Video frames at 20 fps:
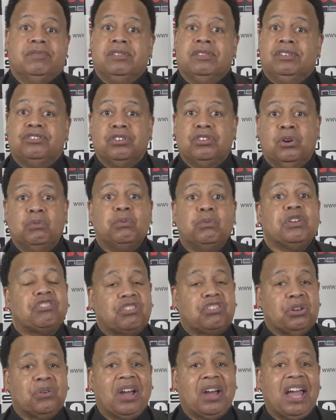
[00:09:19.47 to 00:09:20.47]
So we
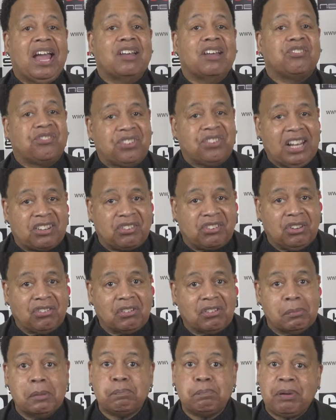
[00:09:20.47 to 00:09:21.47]
still have
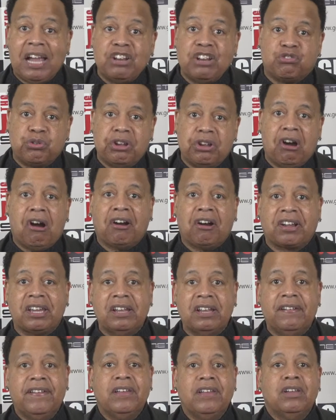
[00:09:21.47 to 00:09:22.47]
sexism and
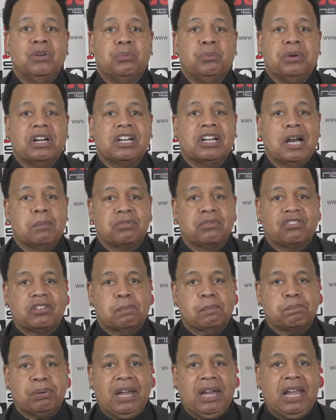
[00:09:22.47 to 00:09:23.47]
patriarchy when it comes to
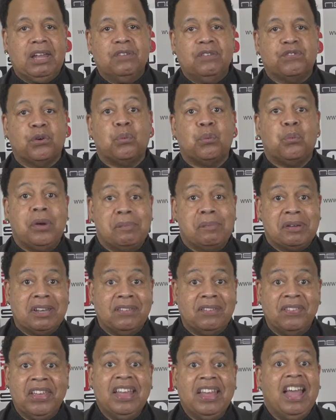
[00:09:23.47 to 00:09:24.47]
pay for
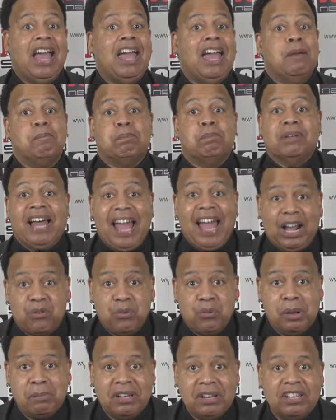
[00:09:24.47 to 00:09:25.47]
women. And black
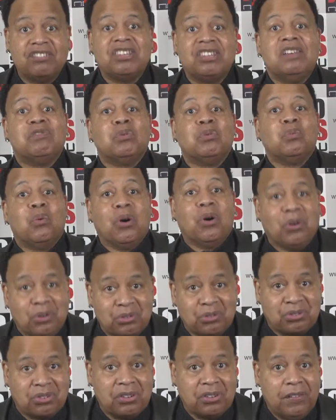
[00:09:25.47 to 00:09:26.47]
women is even
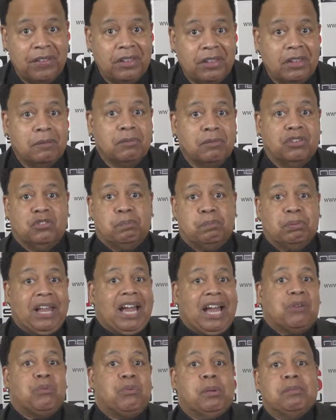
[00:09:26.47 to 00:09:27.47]
worse because
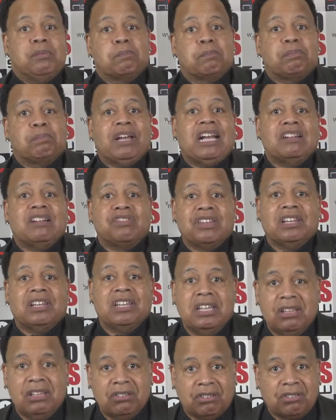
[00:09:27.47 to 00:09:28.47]
black women are paid the
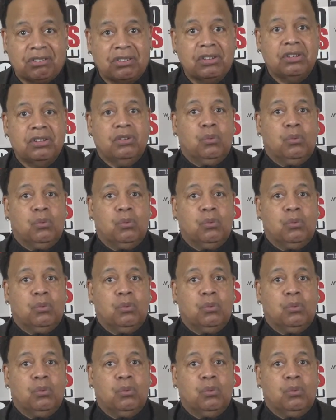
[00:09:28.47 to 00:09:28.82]
least.